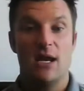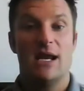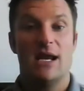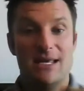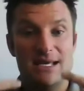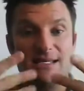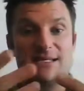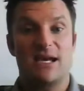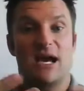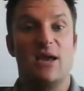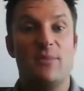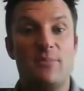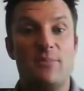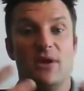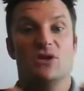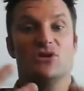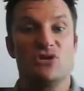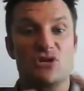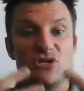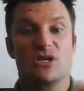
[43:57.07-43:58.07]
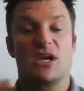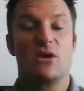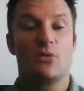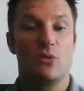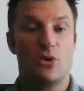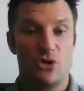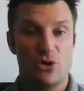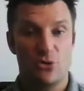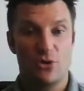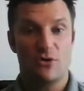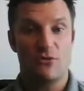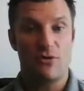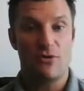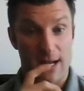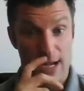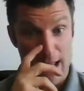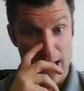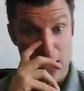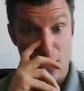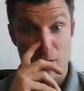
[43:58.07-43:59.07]
and they Skype in just like we're doing right
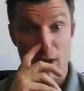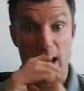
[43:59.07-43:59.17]
now.